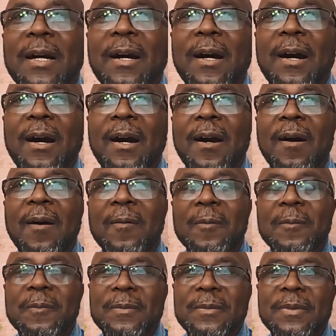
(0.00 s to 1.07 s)
uh,
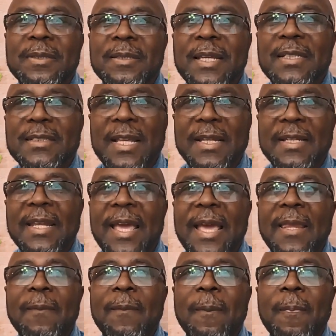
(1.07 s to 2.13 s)
things like
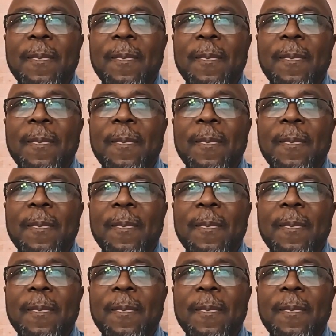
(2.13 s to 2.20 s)
that.